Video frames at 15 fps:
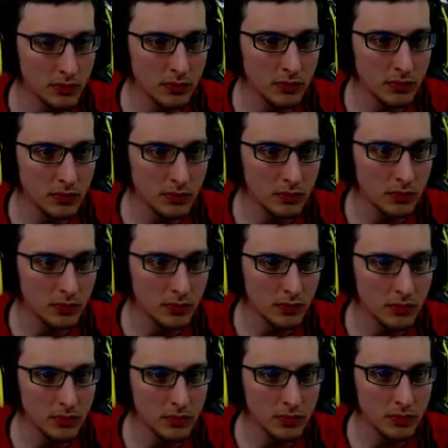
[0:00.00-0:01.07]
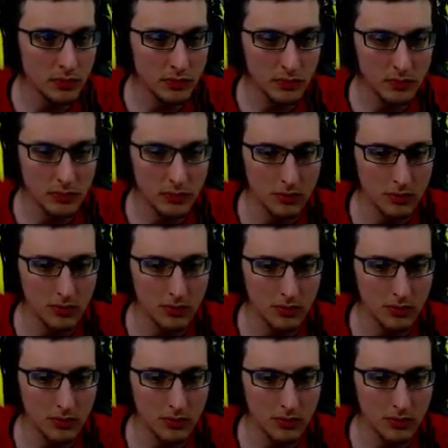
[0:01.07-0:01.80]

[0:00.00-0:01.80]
Nobody speaks.